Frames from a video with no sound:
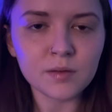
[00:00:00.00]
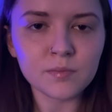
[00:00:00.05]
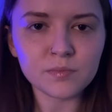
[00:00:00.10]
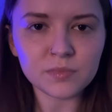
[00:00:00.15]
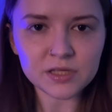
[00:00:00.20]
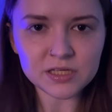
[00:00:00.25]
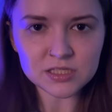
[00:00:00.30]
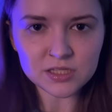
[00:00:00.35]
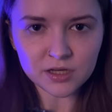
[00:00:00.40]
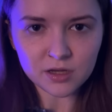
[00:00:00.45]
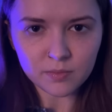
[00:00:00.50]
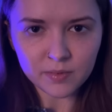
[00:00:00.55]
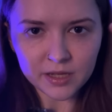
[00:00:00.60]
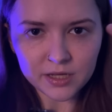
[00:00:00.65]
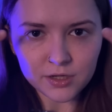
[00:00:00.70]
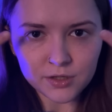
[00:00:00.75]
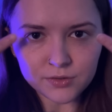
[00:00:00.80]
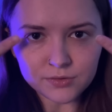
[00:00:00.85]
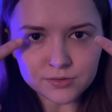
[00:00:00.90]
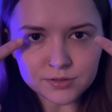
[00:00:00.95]
Please look at my
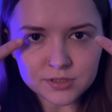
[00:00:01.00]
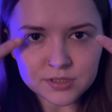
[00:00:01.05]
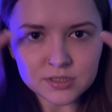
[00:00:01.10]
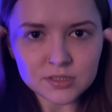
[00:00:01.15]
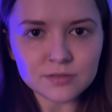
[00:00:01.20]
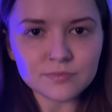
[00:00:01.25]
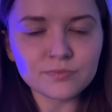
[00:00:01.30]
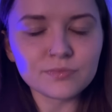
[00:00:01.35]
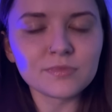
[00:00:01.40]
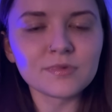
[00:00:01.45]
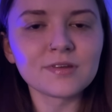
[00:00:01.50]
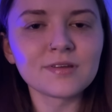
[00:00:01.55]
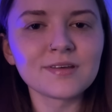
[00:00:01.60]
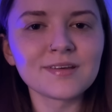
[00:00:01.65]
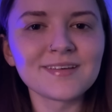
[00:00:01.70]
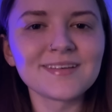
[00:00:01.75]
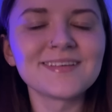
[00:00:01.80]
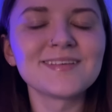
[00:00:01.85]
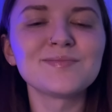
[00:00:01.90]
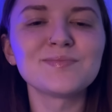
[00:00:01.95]
nose.
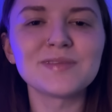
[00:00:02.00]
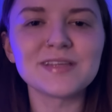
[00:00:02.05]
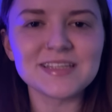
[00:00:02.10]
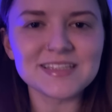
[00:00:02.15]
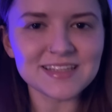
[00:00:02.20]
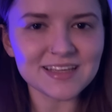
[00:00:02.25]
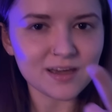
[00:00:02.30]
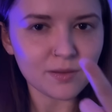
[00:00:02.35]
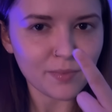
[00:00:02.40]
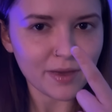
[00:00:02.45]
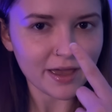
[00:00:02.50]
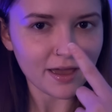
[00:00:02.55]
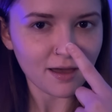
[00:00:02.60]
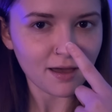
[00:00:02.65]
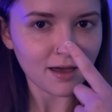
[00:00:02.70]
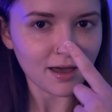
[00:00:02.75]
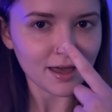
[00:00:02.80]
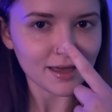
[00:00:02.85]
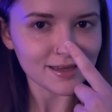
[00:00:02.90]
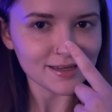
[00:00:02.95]
Please look at my
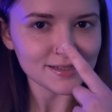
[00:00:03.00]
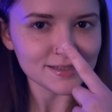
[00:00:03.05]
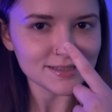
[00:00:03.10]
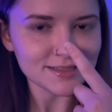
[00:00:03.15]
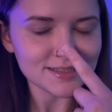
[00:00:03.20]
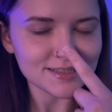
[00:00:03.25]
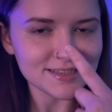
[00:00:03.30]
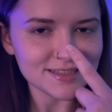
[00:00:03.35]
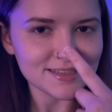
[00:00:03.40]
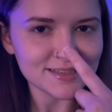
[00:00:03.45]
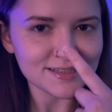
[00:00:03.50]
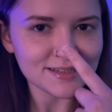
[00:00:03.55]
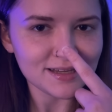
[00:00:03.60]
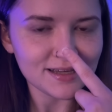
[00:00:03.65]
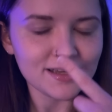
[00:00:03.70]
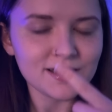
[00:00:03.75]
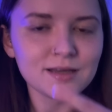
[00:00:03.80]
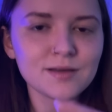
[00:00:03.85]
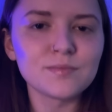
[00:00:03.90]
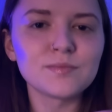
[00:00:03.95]
eyes.
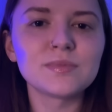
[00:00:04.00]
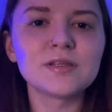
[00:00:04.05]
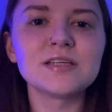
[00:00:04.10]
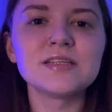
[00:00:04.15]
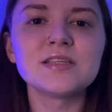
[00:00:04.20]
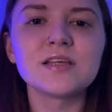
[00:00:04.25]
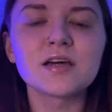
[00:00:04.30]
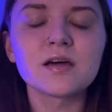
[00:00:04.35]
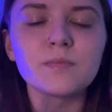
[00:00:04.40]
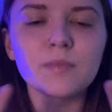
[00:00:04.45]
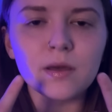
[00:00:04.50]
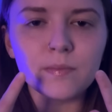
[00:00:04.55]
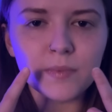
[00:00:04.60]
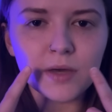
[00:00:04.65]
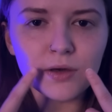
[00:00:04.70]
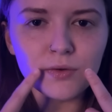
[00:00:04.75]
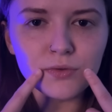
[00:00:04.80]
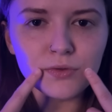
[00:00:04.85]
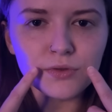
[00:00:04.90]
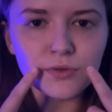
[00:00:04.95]
Please look at my
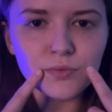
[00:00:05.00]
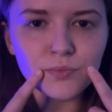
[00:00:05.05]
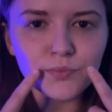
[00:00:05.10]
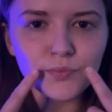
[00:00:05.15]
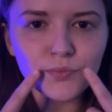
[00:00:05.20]
mouth.